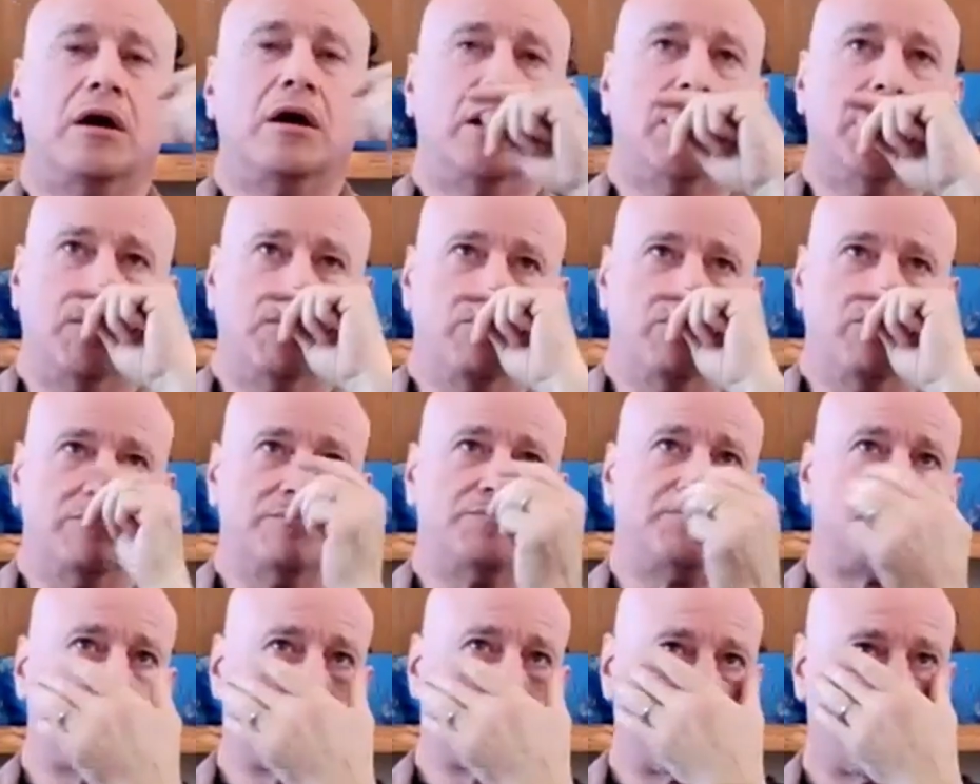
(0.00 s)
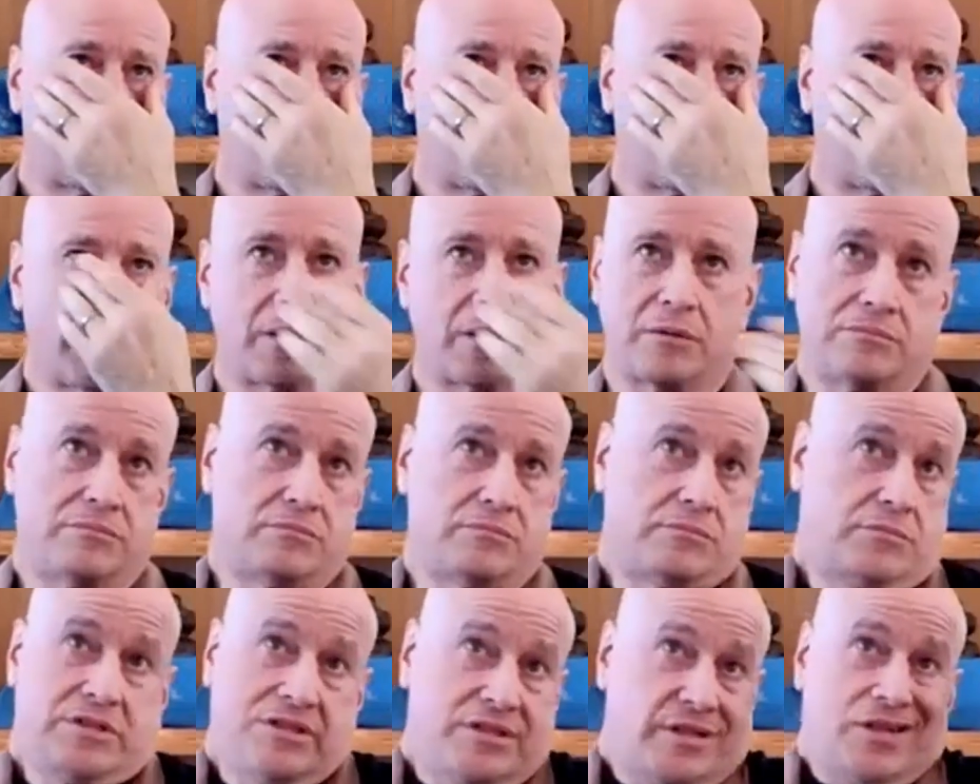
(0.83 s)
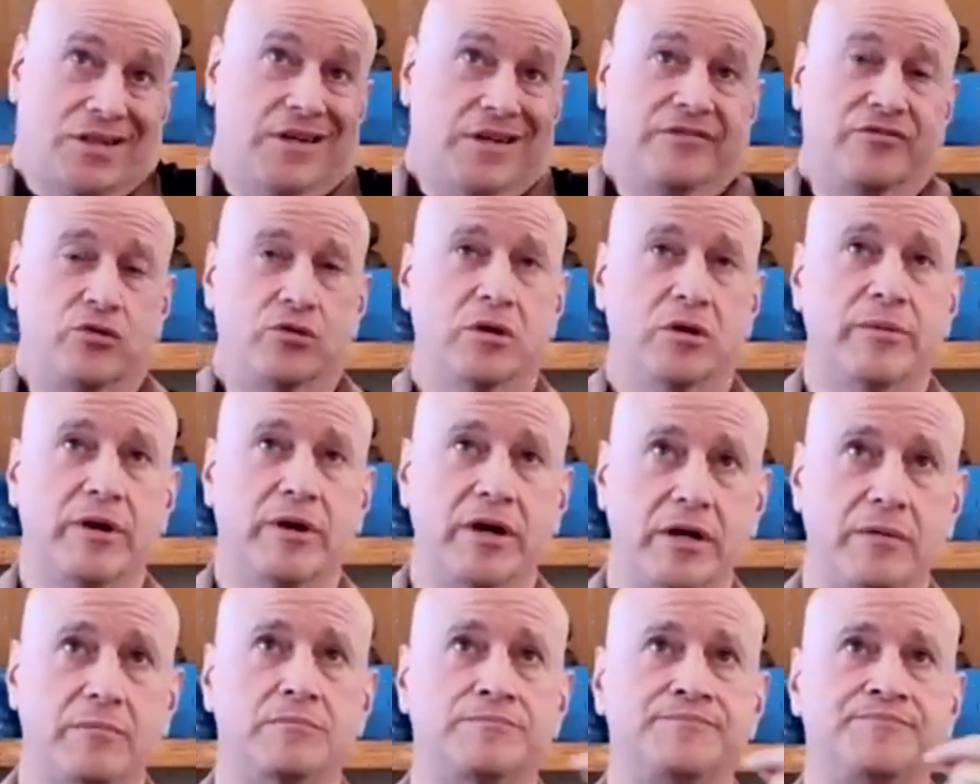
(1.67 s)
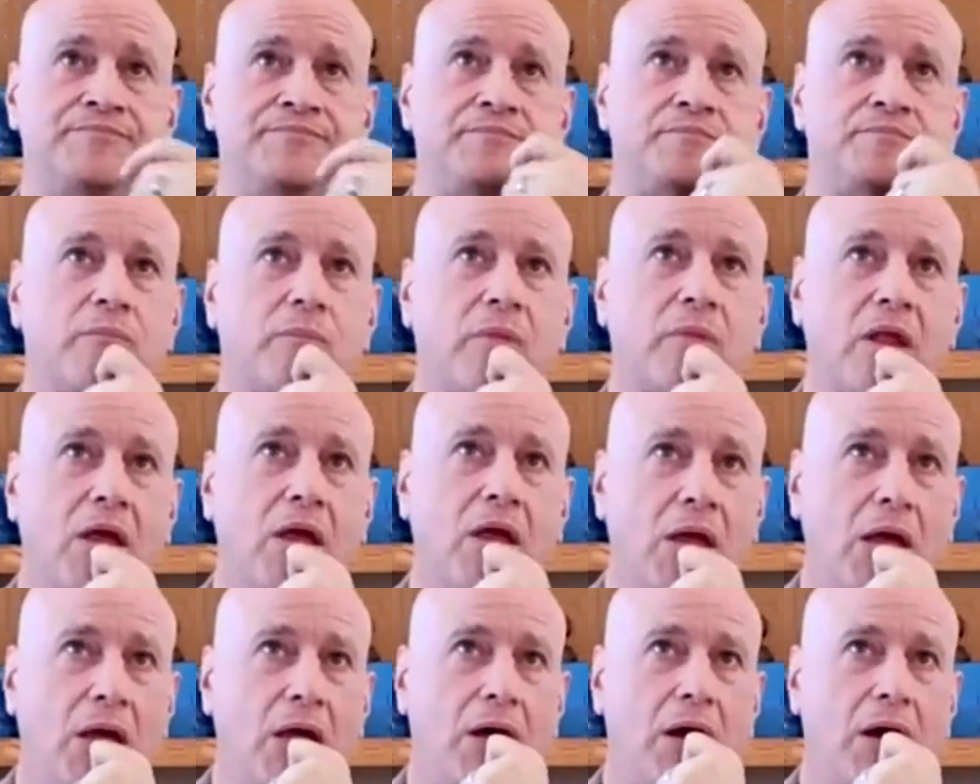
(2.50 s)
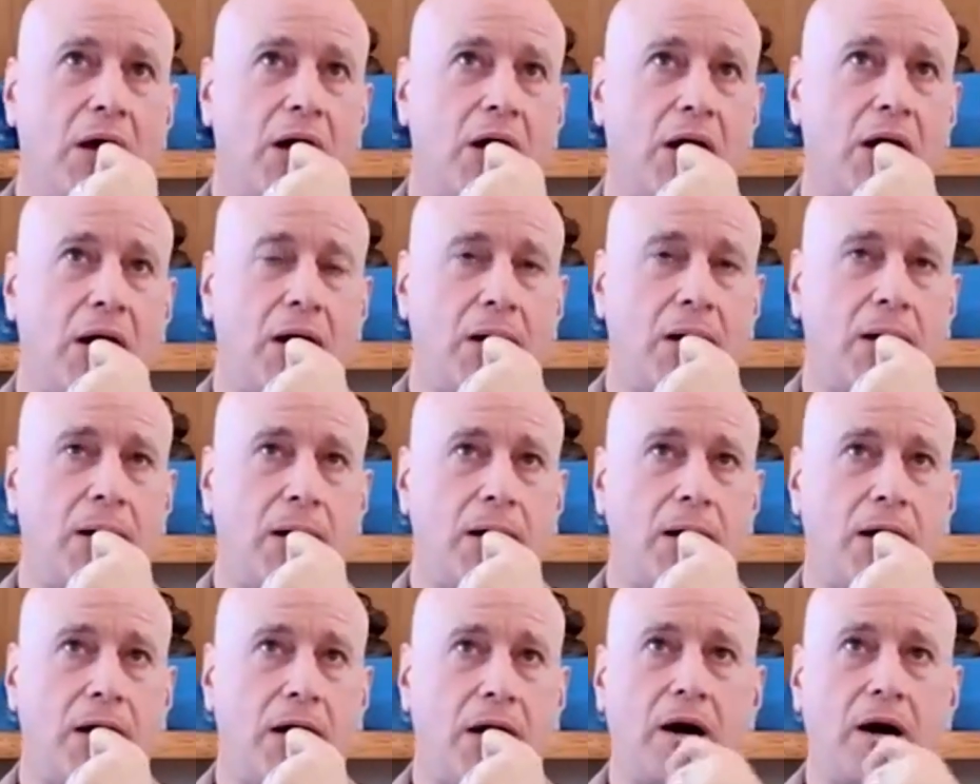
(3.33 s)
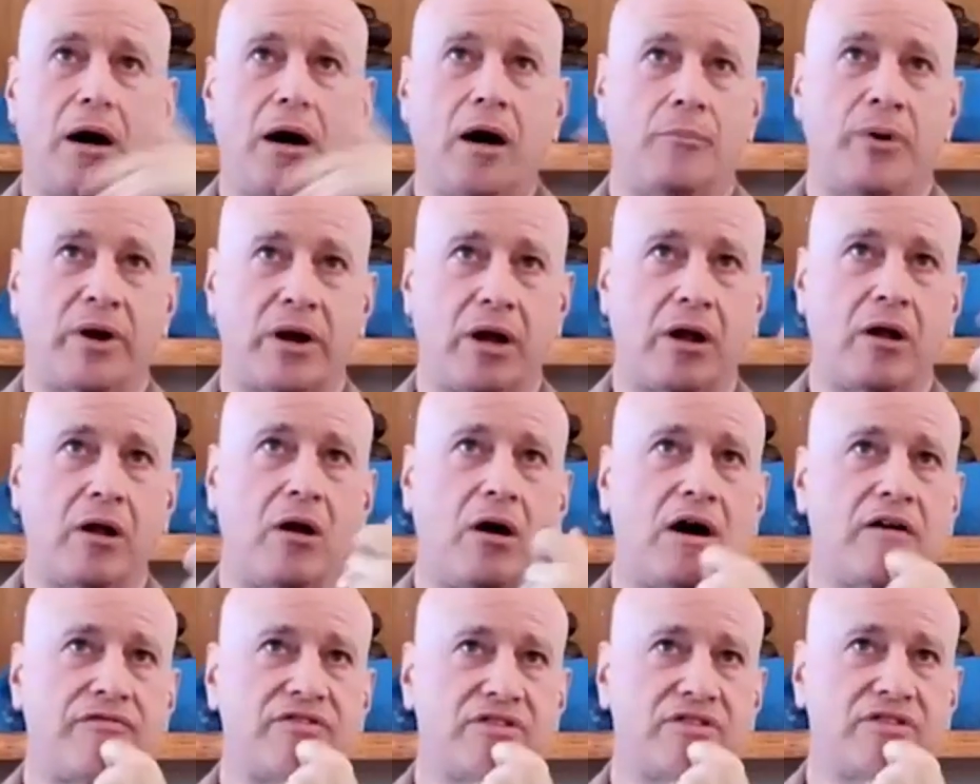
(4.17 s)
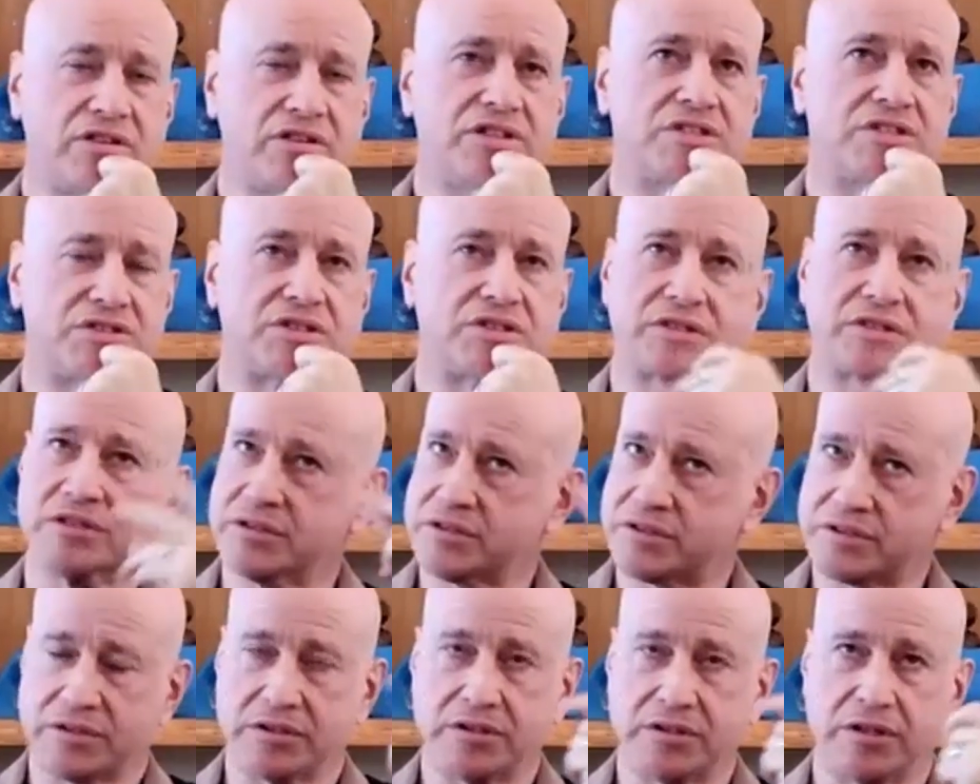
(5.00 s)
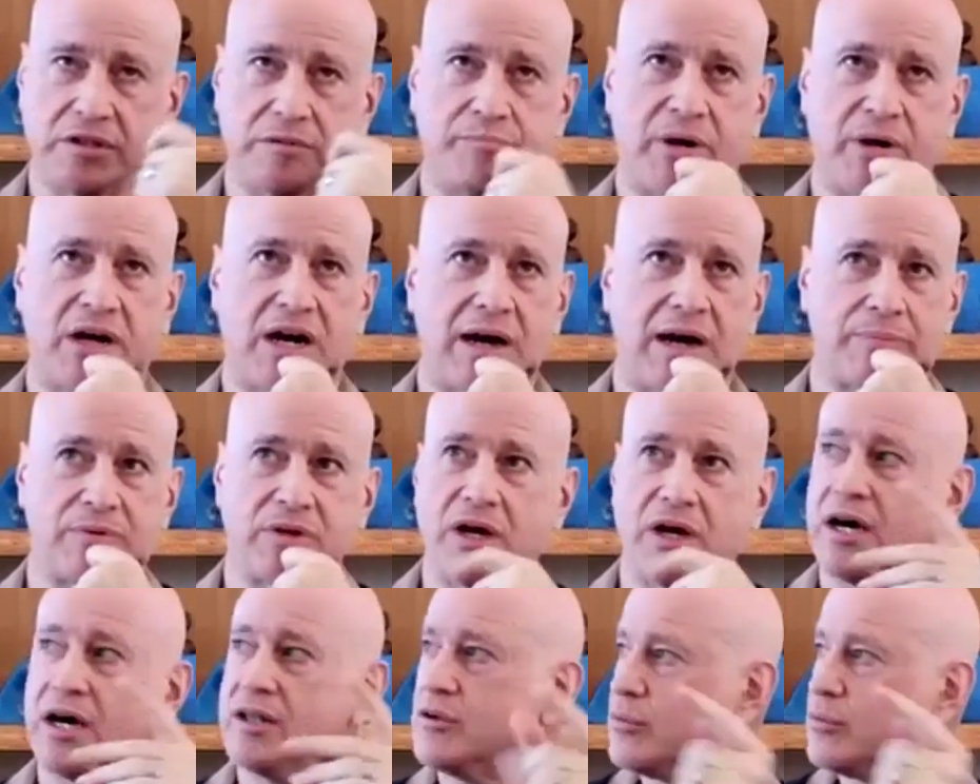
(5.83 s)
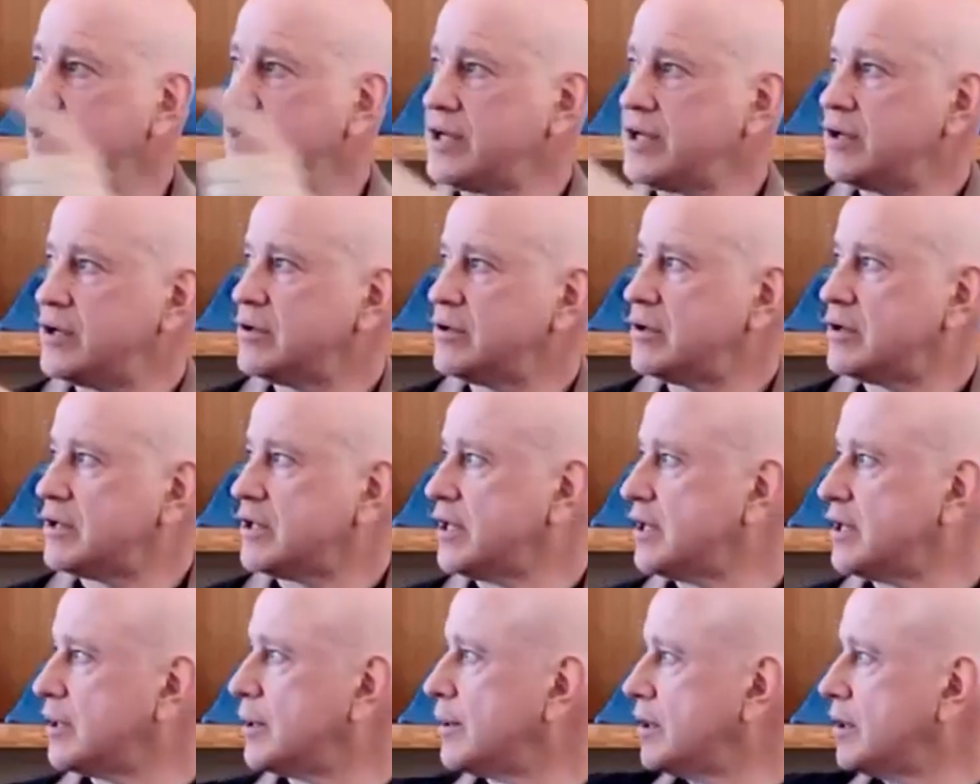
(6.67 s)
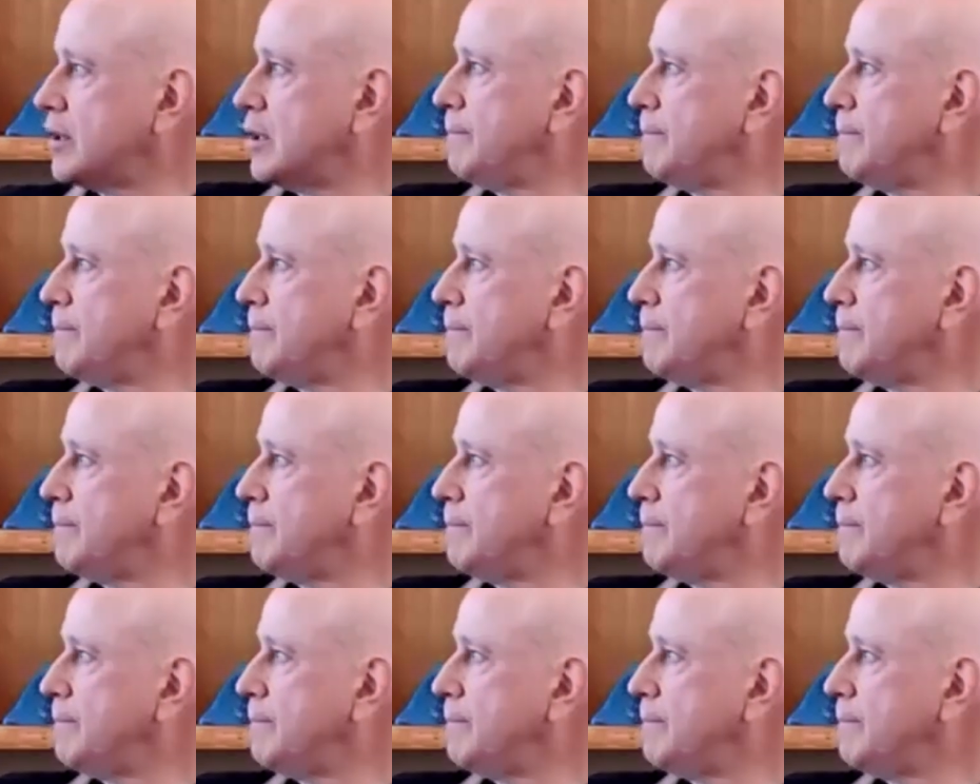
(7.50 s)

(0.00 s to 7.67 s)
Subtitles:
I don't have to worry about it. But I'll offer this just because it popped on the way here today.